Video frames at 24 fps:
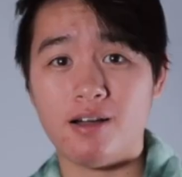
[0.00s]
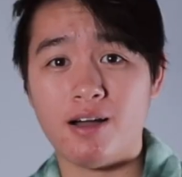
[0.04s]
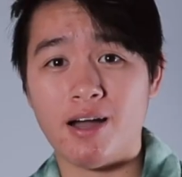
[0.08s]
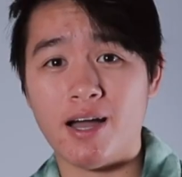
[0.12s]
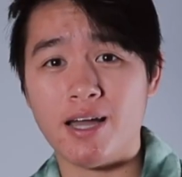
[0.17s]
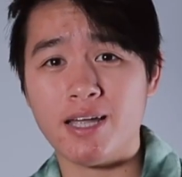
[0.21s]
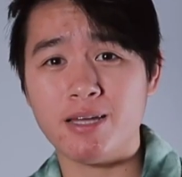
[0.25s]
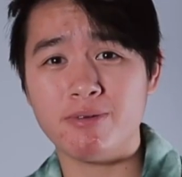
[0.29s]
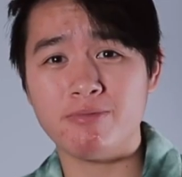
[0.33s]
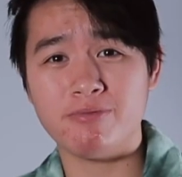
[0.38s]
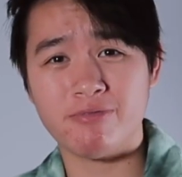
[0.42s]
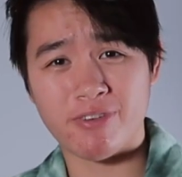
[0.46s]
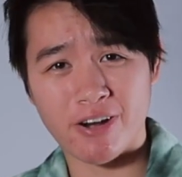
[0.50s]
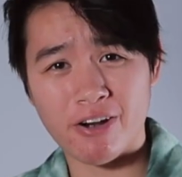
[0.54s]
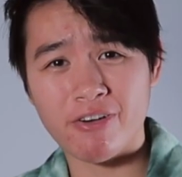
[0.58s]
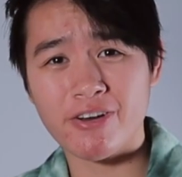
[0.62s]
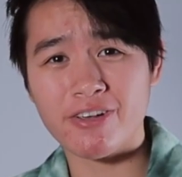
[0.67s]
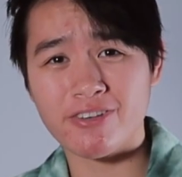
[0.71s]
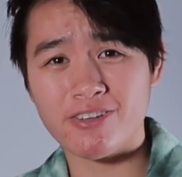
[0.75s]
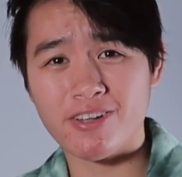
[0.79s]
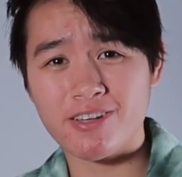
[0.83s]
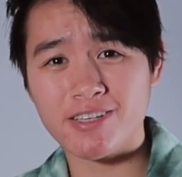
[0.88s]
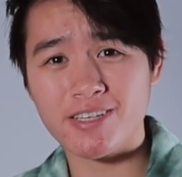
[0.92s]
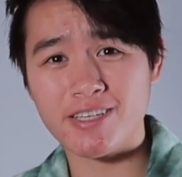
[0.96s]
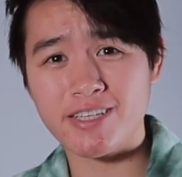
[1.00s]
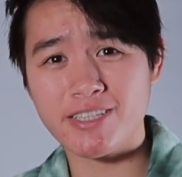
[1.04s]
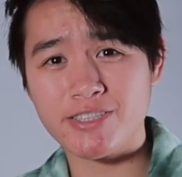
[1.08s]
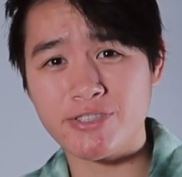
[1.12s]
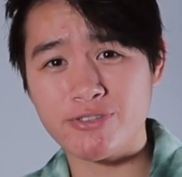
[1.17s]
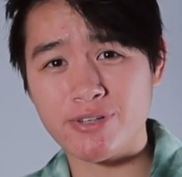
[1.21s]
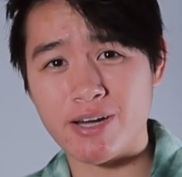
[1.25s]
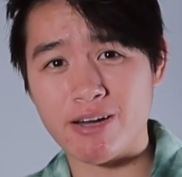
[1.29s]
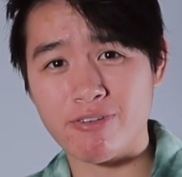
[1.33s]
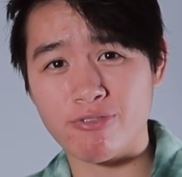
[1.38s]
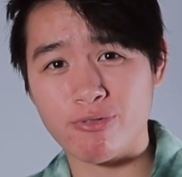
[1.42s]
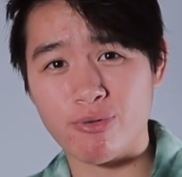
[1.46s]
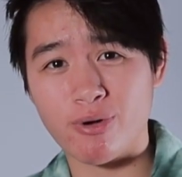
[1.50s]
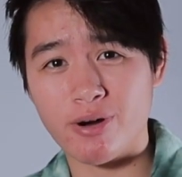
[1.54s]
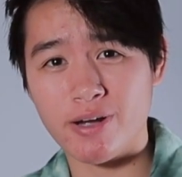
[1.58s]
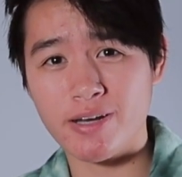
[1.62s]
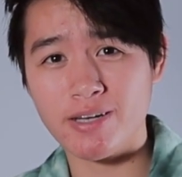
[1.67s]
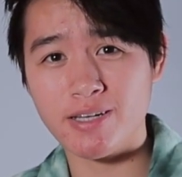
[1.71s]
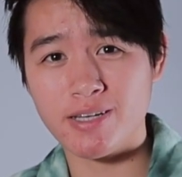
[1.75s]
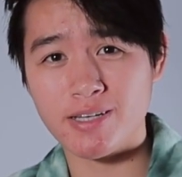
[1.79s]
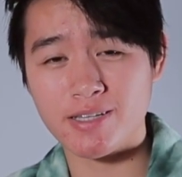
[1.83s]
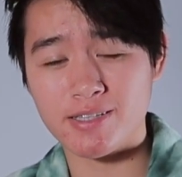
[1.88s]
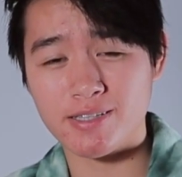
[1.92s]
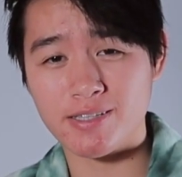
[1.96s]
I am very lucky to have
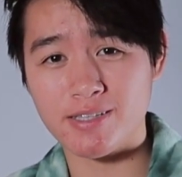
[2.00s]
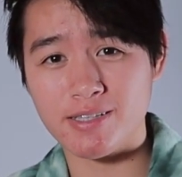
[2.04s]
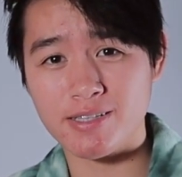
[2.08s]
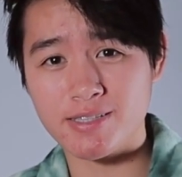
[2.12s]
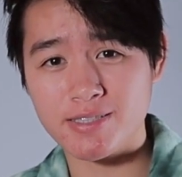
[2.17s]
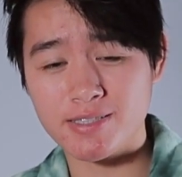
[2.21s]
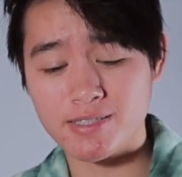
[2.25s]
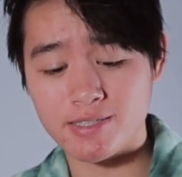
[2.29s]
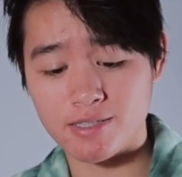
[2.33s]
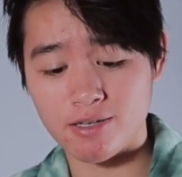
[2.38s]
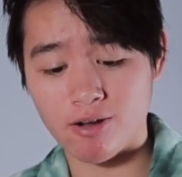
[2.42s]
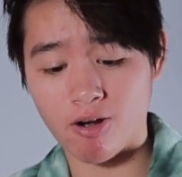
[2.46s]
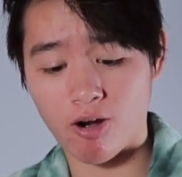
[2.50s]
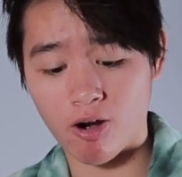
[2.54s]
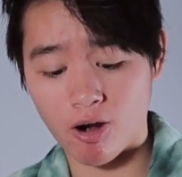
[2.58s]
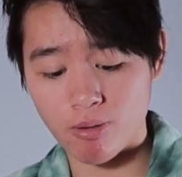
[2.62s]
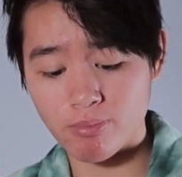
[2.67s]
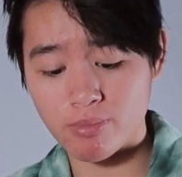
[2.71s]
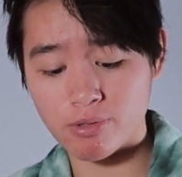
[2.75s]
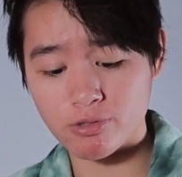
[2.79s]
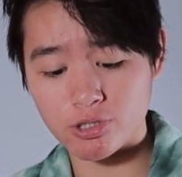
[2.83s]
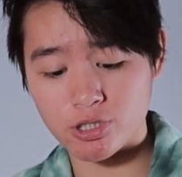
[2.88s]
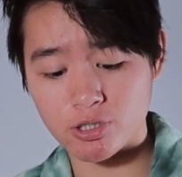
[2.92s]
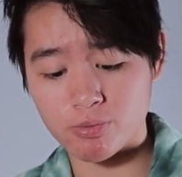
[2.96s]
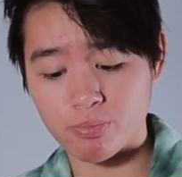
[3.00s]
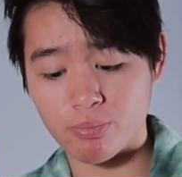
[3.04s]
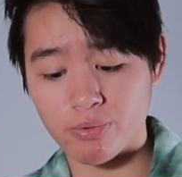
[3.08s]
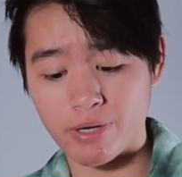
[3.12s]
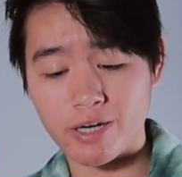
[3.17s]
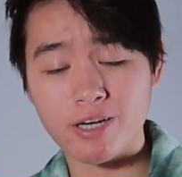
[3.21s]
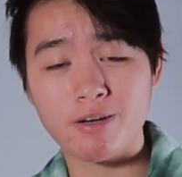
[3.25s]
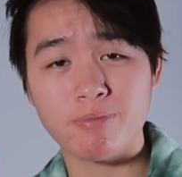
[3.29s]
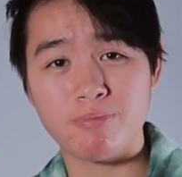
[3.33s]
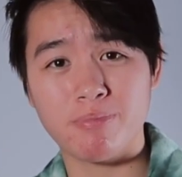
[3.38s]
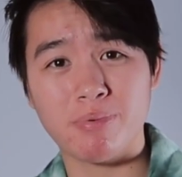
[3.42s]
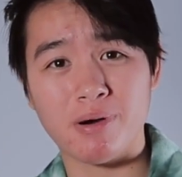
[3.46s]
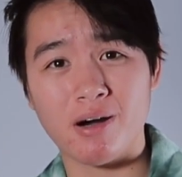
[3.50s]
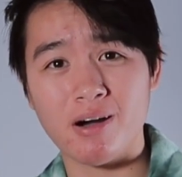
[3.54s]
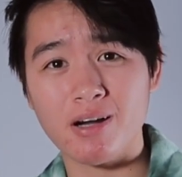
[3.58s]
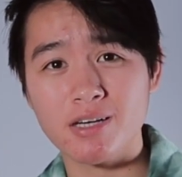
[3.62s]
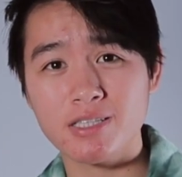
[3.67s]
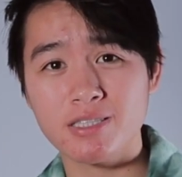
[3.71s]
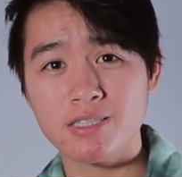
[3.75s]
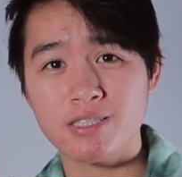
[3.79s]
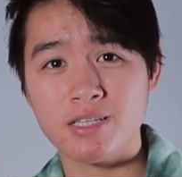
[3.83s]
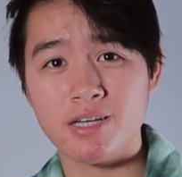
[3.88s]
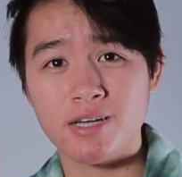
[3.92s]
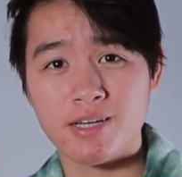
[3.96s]
won this almost brick
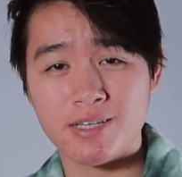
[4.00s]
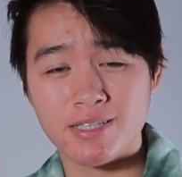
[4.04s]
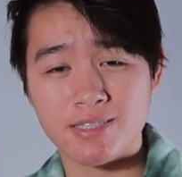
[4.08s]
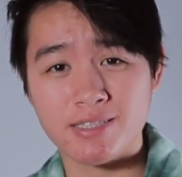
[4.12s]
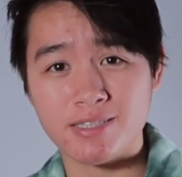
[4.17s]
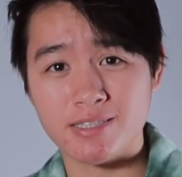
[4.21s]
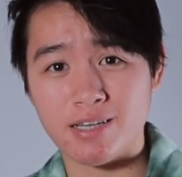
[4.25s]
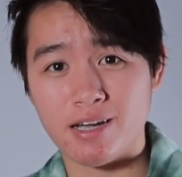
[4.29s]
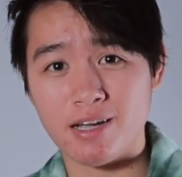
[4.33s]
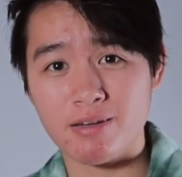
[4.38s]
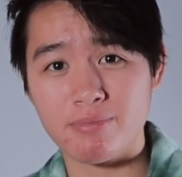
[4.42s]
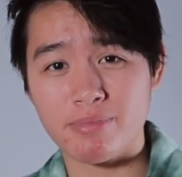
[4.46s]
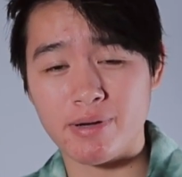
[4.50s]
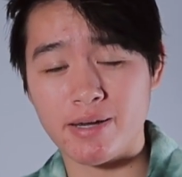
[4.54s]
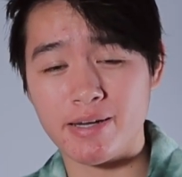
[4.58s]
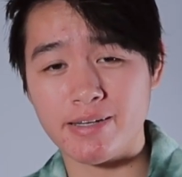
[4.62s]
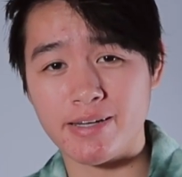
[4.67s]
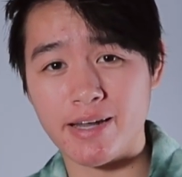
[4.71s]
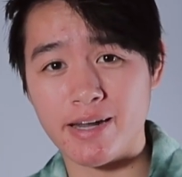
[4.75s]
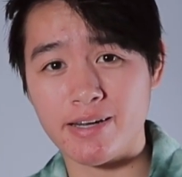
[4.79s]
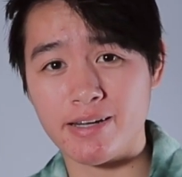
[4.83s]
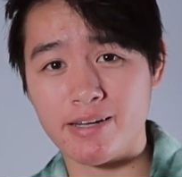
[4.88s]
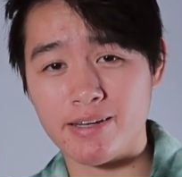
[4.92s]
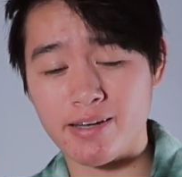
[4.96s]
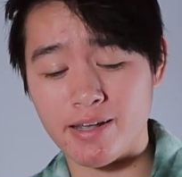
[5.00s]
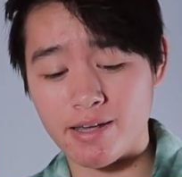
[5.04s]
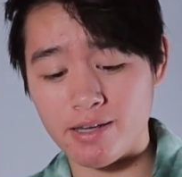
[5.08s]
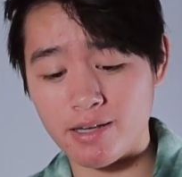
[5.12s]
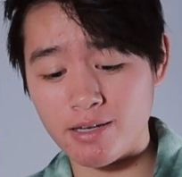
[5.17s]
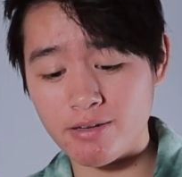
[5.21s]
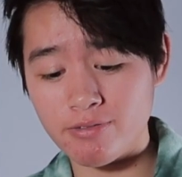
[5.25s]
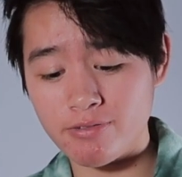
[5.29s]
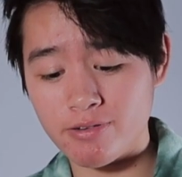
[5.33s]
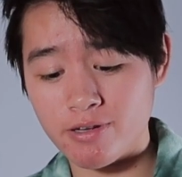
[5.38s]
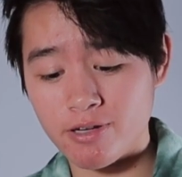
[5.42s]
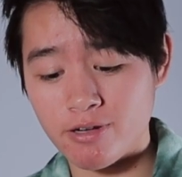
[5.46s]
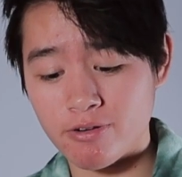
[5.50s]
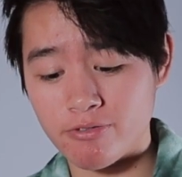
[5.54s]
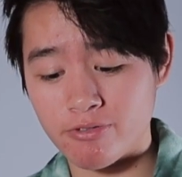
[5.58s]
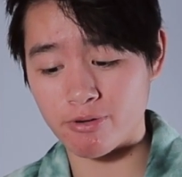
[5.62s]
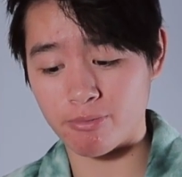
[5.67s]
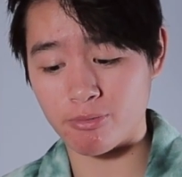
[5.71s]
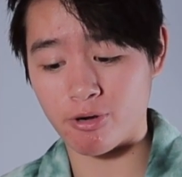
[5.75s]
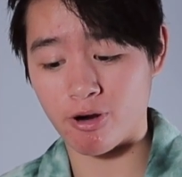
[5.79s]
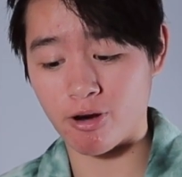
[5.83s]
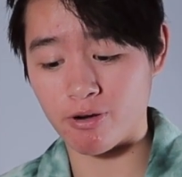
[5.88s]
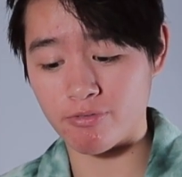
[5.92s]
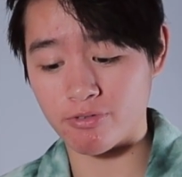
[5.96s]
box signed by Dan and Dave
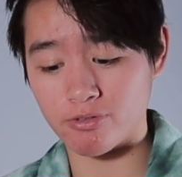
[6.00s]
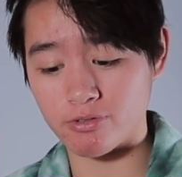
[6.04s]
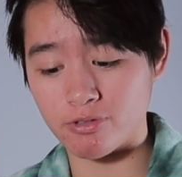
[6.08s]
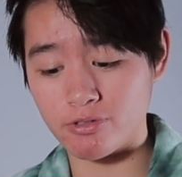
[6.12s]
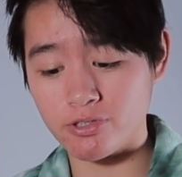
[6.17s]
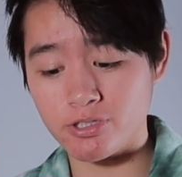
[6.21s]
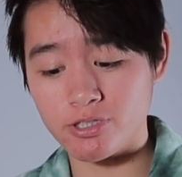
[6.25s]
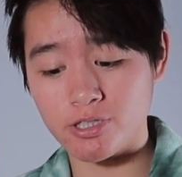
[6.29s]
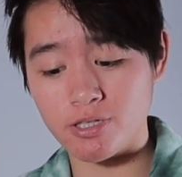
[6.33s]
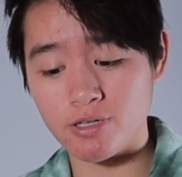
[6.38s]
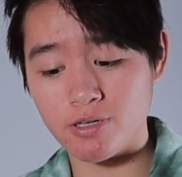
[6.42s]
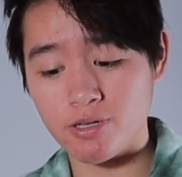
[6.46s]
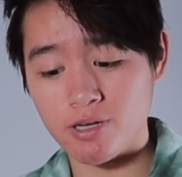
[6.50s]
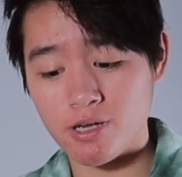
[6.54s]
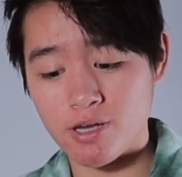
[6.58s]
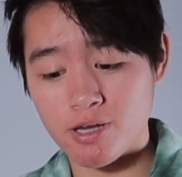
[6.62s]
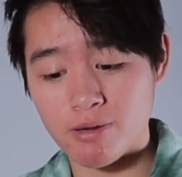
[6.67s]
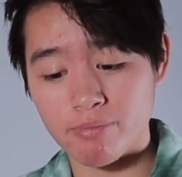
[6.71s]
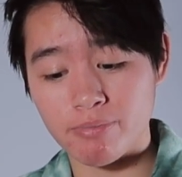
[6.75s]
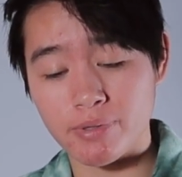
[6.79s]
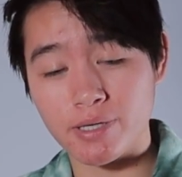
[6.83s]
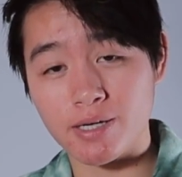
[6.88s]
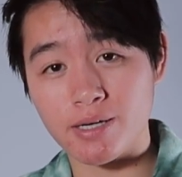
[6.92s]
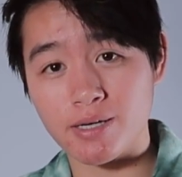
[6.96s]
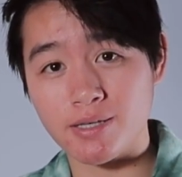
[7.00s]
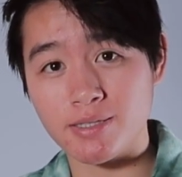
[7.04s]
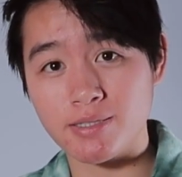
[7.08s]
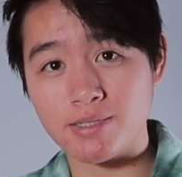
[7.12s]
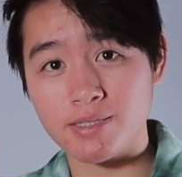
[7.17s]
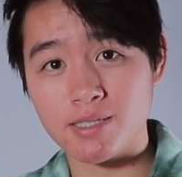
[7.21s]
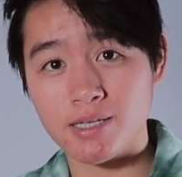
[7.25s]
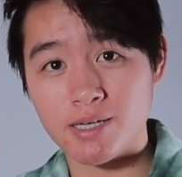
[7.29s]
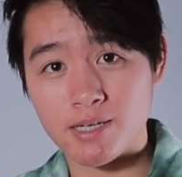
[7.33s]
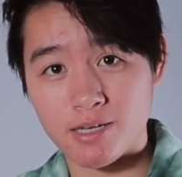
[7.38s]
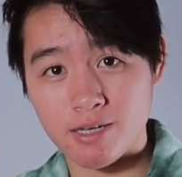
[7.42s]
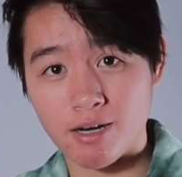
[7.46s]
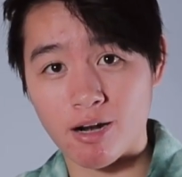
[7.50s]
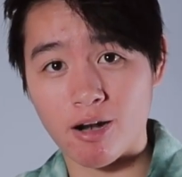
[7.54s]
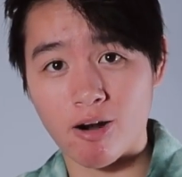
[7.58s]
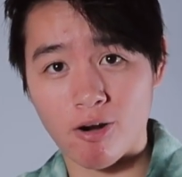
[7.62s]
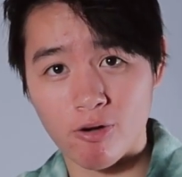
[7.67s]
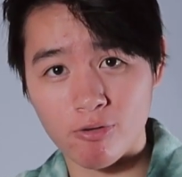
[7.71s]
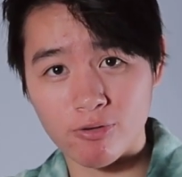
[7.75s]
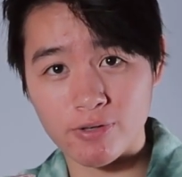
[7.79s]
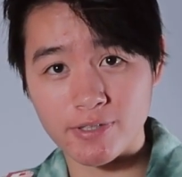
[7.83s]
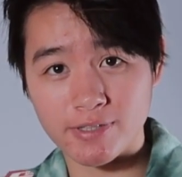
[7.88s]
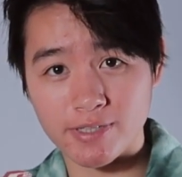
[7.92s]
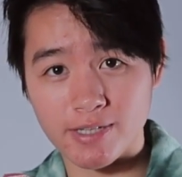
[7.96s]
from Cardvolution because not
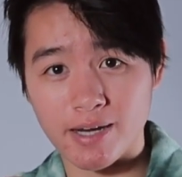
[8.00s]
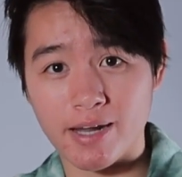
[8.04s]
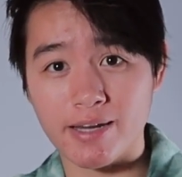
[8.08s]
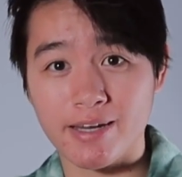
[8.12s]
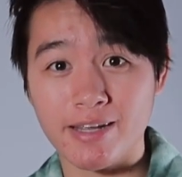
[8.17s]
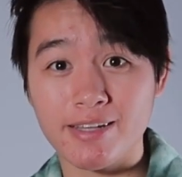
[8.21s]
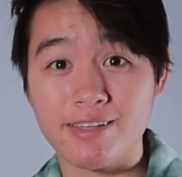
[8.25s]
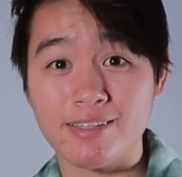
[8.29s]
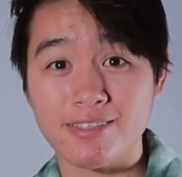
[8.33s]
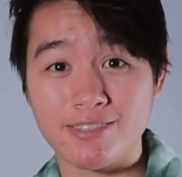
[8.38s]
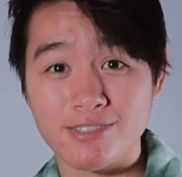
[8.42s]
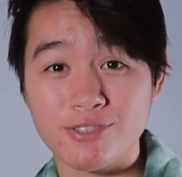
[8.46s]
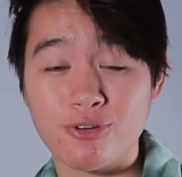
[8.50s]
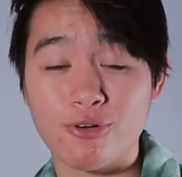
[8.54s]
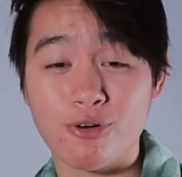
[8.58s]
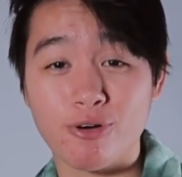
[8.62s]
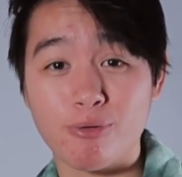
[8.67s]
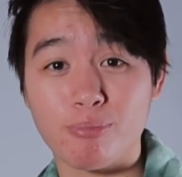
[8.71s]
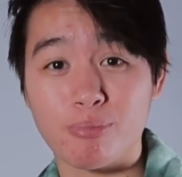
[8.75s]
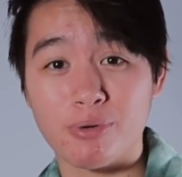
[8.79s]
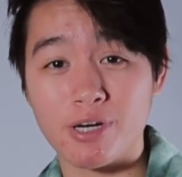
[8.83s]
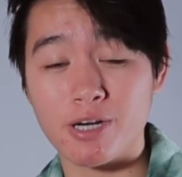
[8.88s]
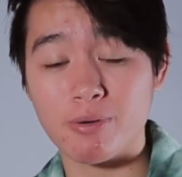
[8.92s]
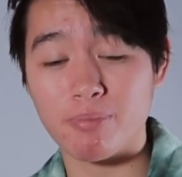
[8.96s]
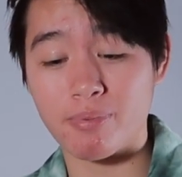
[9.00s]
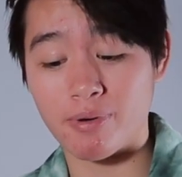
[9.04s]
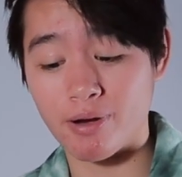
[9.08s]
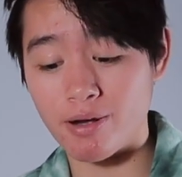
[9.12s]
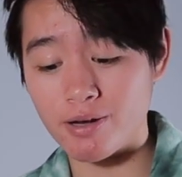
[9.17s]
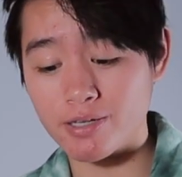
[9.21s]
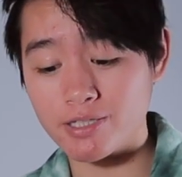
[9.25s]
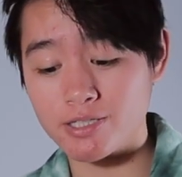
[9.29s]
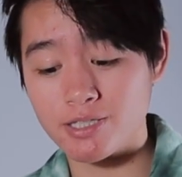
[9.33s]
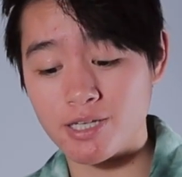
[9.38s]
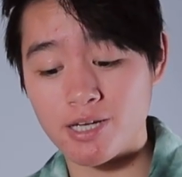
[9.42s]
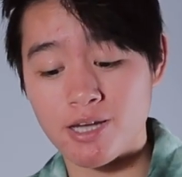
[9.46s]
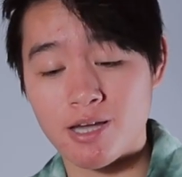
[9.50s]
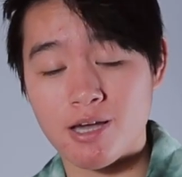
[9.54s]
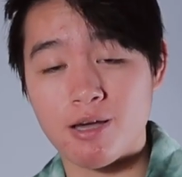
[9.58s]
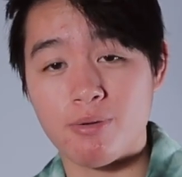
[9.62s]
only did I get this cool brick box,